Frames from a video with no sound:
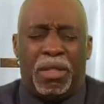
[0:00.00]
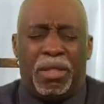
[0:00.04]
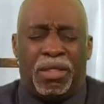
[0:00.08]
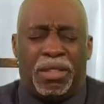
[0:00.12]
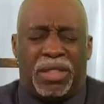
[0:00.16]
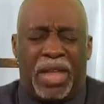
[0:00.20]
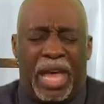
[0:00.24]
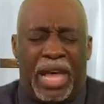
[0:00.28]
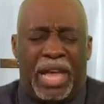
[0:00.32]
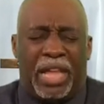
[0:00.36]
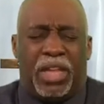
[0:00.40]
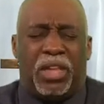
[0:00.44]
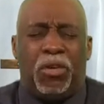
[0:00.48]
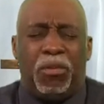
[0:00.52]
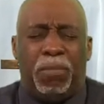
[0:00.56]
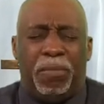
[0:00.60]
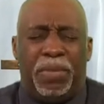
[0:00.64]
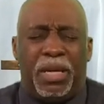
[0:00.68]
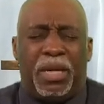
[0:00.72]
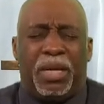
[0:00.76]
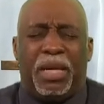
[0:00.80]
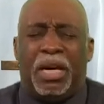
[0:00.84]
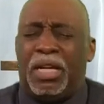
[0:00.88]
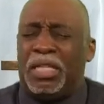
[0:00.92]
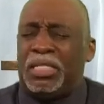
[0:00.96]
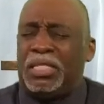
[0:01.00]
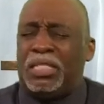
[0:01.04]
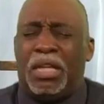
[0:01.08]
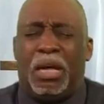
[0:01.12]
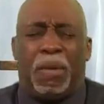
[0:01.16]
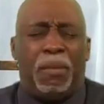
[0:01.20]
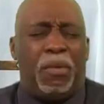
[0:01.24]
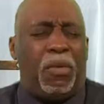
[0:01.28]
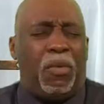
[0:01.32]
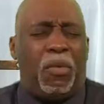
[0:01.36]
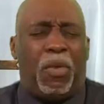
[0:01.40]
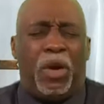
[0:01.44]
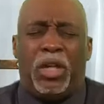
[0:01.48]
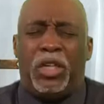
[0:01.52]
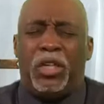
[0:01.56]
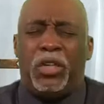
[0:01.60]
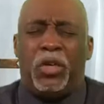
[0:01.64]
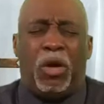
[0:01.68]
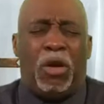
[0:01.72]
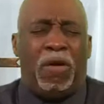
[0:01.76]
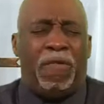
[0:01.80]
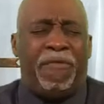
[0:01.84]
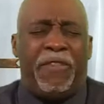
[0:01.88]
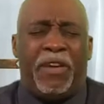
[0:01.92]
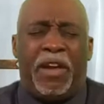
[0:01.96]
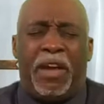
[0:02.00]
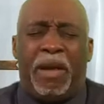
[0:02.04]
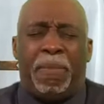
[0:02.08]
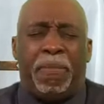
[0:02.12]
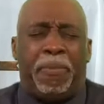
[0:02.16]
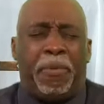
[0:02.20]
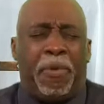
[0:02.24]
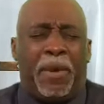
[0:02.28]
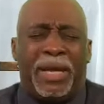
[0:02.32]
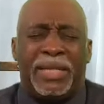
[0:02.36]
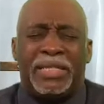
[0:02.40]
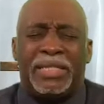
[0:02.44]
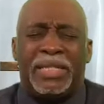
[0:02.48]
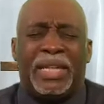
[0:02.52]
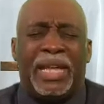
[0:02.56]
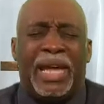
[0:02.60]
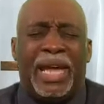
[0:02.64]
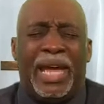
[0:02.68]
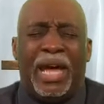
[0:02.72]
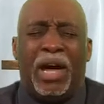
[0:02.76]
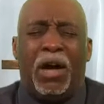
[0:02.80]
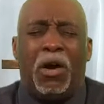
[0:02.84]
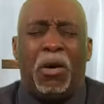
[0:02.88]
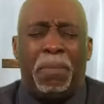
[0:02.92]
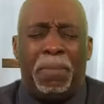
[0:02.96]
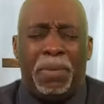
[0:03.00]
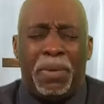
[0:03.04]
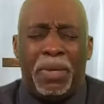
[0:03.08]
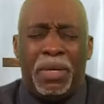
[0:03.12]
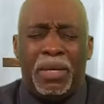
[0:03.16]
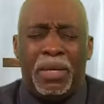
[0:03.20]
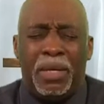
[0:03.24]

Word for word: Thank you because, number one, you're a very present help